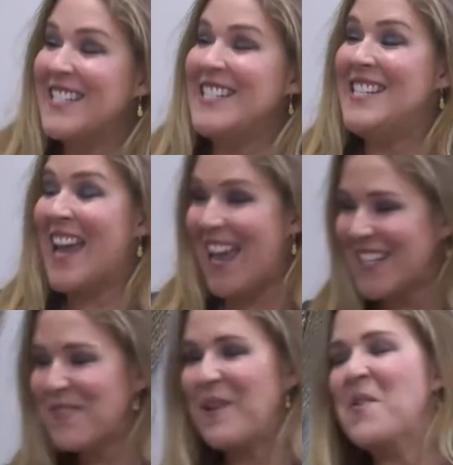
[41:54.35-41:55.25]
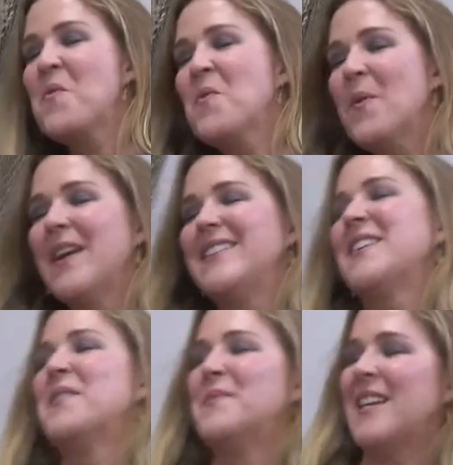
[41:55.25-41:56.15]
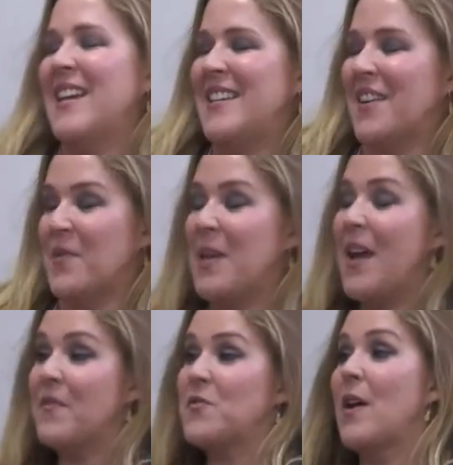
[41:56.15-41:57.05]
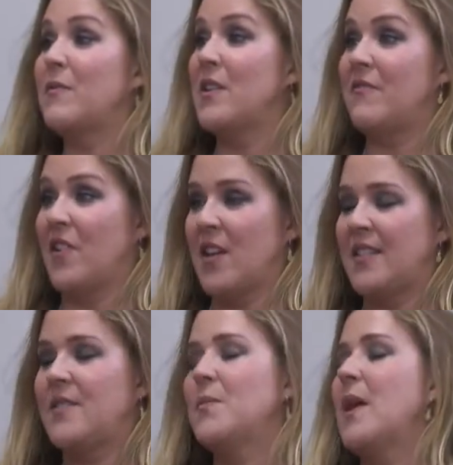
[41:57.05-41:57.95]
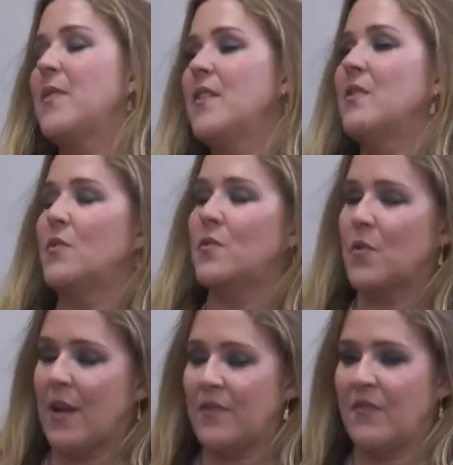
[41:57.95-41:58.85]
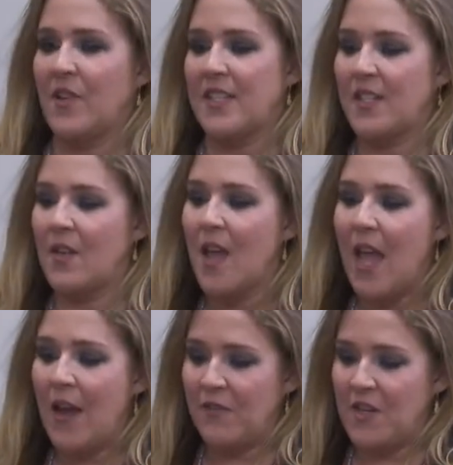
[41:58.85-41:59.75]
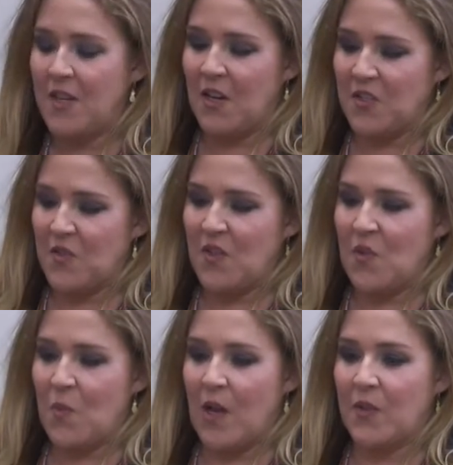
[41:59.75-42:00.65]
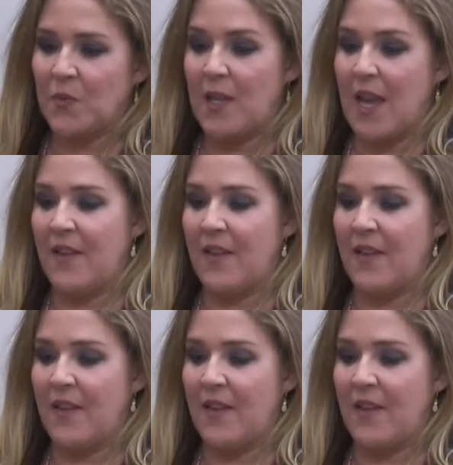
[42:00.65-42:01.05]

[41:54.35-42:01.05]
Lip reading: is yes. We always update we have travel advice. We have a thing called travel advice. So every country in the world, we